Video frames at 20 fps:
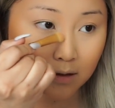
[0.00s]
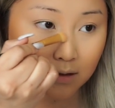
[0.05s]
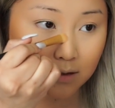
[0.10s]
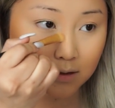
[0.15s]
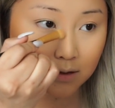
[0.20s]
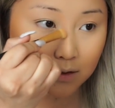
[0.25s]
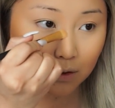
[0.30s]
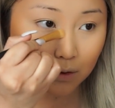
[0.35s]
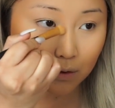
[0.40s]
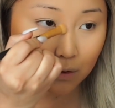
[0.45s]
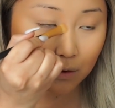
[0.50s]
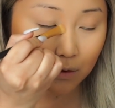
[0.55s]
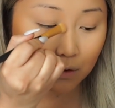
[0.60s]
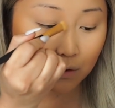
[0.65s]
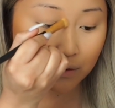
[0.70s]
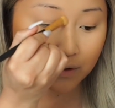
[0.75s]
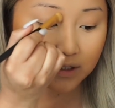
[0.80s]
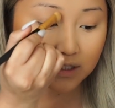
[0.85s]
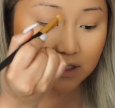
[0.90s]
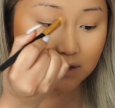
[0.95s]
So
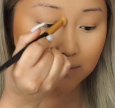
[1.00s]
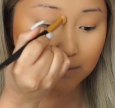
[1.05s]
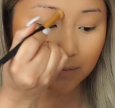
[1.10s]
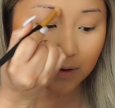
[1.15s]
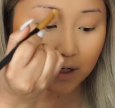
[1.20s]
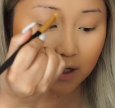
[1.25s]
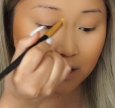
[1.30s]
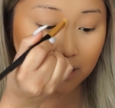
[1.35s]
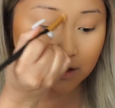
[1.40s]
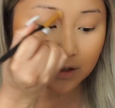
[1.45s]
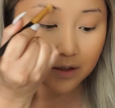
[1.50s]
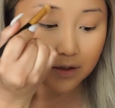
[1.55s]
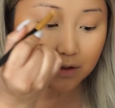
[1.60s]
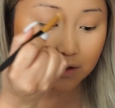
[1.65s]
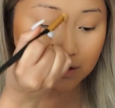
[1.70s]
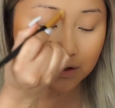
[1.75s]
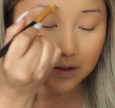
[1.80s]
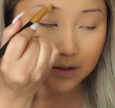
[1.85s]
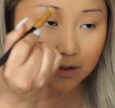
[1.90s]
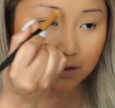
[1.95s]
who inspired you
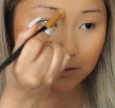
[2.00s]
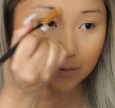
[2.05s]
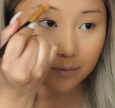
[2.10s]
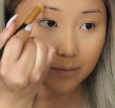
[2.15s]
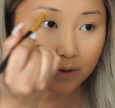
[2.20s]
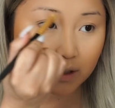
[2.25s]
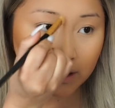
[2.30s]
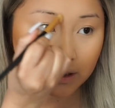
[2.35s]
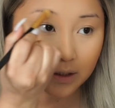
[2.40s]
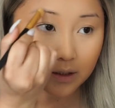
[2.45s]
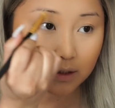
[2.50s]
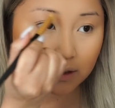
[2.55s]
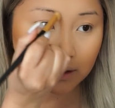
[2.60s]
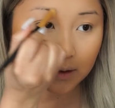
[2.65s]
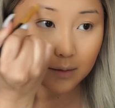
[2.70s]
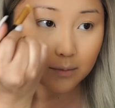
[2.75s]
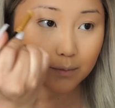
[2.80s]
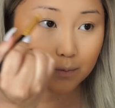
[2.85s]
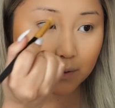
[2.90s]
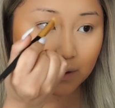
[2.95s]
to do
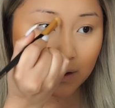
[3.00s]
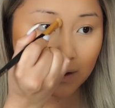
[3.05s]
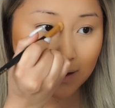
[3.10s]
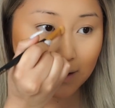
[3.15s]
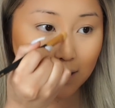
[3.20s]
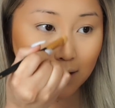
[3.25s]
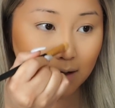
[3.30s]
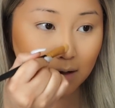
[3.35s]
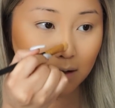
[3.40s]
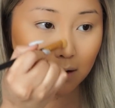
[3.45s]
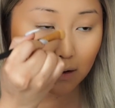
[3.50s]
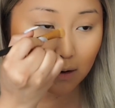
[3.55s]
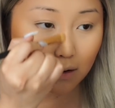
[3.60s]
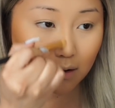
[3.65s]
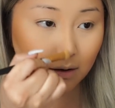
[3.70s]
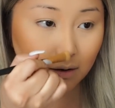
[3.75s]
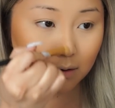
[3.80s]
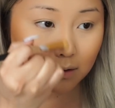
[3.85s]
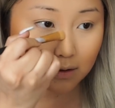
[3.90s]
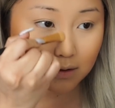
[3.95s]
makeup?
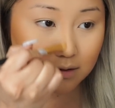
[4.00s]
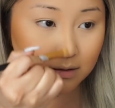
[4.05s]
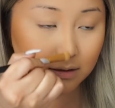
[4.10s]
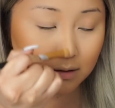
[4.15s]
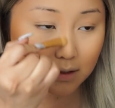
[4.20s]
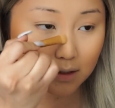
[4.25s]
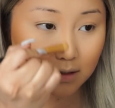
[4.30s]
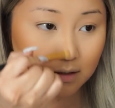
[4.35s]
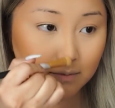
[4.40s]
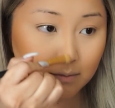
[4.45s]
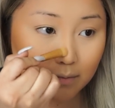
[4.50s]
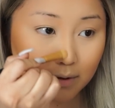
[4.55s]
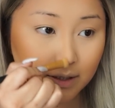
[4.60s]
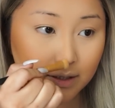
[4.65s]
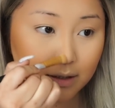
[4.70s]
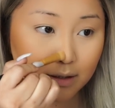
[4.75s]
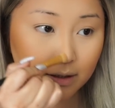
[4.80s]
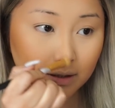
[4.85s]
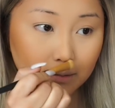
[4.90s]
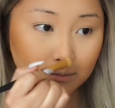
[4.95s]
Honestly, my
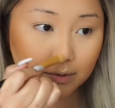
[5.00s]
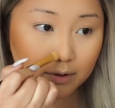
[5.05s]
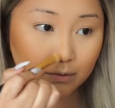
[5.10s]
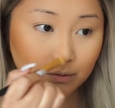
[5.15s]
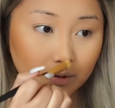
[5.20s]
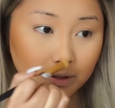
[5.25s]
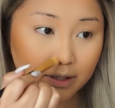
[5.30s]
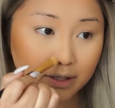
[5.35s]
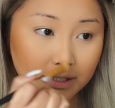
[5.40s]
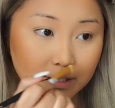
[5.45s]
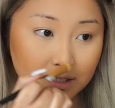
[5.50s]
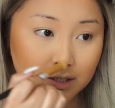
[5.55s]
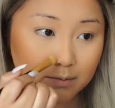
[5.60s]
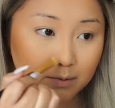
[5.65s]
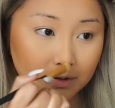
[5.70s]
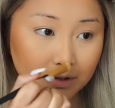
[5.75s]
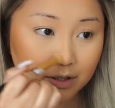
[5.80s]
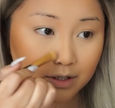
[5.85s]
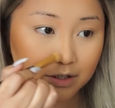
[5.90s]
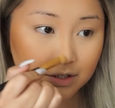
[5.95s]
#1
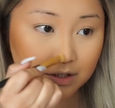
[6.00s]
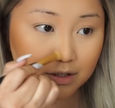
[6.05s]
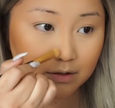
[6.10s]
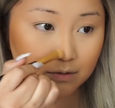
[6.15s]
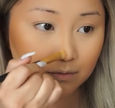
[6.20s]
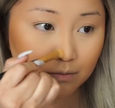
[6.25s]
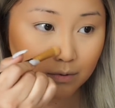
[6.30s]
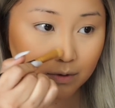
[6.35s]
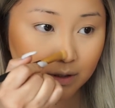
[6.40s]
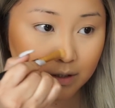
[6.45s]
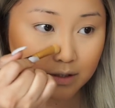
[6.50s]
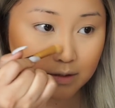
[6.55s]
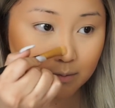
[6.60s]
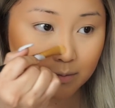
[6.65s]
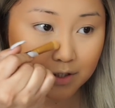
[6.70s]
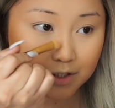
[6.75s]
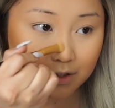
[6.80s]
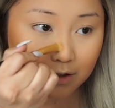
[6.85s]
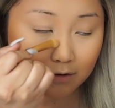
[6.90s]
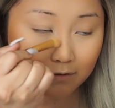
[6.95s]
inspiration was
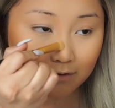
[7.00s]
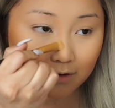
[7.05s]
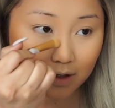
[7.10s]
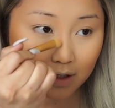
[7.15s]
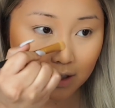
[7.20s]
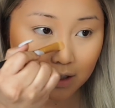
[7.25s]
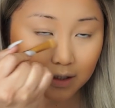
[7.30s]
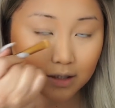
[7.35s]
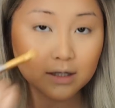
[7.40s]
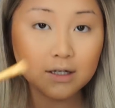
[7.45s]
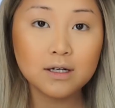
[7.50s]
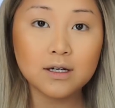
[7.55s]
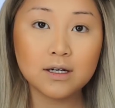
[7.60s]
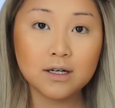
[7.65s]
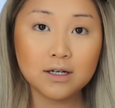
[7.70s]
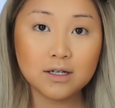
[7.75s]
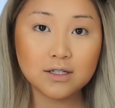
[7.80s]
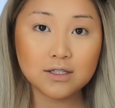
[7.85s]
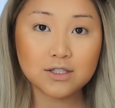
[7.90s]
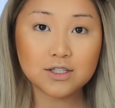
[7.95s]
Michelle Phan.
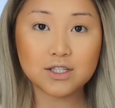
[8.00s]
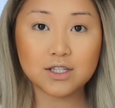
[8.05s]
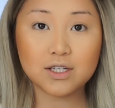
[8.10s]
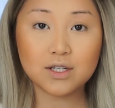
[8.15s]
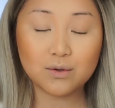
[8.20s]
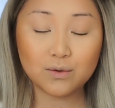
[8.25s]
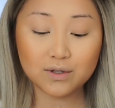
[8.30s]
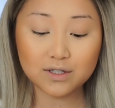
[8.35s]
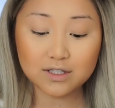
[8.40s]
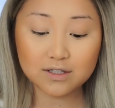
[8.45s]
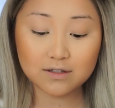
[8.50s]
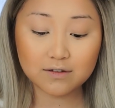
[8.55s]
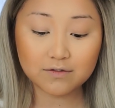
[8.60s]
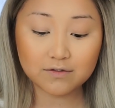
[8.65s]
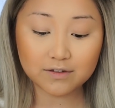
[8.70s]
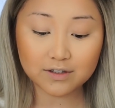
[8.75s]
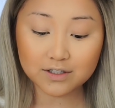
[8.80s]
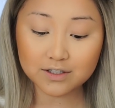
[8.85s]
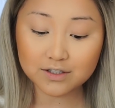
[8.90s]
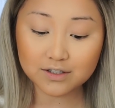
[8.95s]
She was the
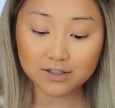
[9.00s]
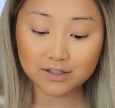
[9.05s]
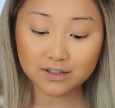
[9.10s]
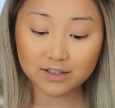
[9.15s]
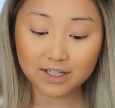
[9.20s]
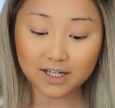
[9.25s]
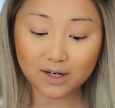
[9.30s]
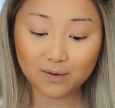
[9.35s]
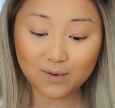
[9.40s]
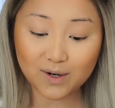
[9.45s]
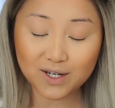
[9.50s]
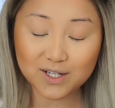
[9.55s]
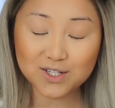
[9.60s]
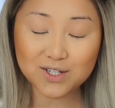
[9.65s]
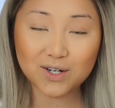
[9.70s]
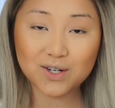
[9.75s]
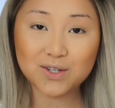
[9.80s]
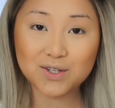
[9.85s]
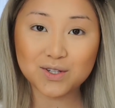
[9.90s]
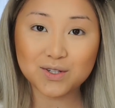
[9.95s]
first girl that I
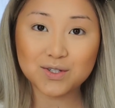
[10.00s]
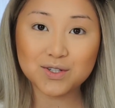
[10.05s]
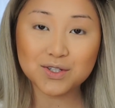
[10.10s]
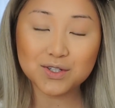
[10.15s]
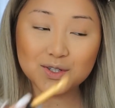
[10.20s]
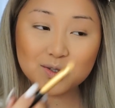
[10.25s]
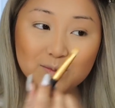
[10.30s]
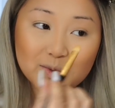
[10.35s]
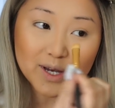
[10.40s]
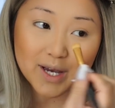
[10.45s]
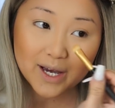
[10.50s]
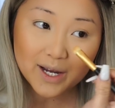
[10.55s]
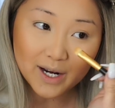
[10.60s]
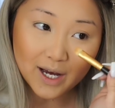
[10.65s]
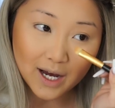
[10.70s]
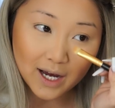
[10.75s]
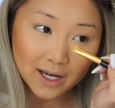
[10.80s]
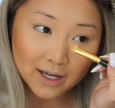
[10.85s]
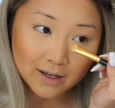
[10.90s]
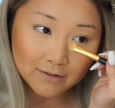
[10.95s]
watched on YouTube and
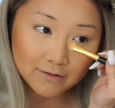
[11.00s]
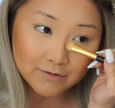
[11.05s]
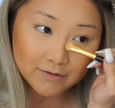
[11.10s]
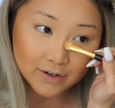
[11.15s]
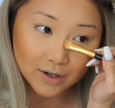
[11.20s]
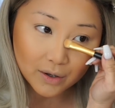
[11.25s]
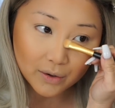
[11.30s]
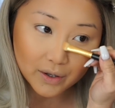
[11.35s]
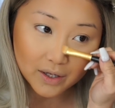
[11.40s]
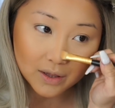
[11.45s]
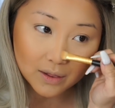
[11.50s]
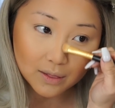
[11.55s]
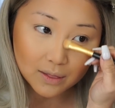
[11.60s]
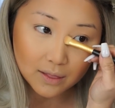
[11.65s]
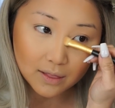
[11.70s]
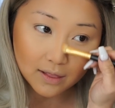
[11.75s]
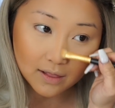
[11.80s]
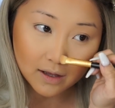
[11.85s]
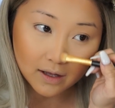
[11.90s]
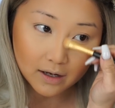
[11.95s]
I fell
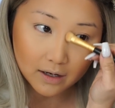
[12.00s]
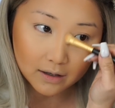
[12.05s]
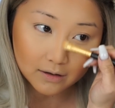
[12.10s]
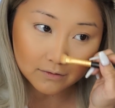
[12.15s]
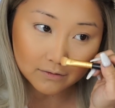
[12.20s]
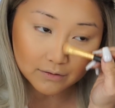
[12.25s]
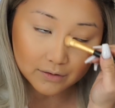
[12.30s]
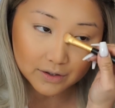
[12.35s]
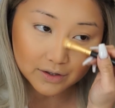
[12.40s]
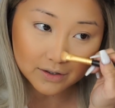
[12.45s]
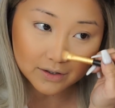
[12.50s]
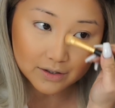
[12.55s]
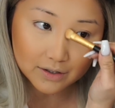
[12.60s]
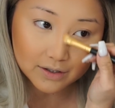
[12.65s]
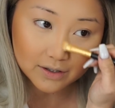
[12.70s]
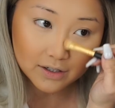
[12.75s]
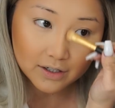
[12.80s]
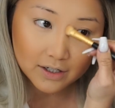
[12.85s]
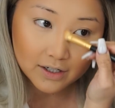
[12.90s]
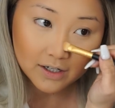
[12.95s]
in love with her.